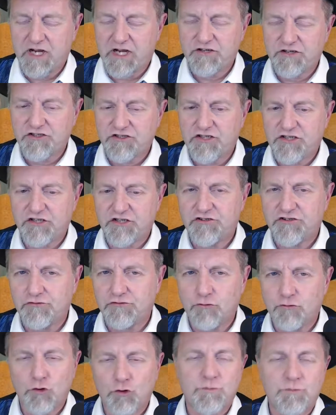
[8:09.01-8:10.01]

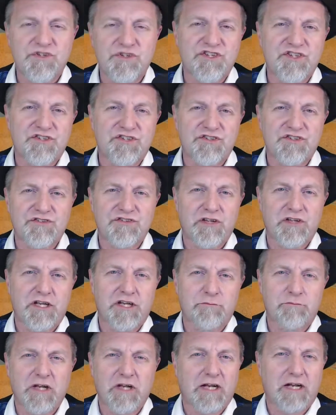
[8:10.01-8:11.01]
agitation groups
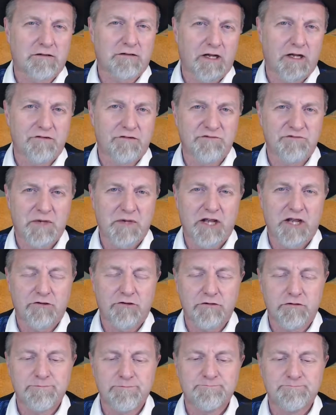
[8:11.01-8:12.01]
like Black Lives
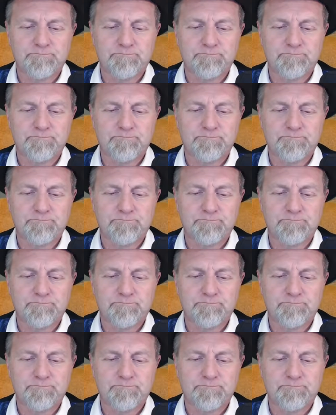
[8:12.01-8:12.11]
Matter.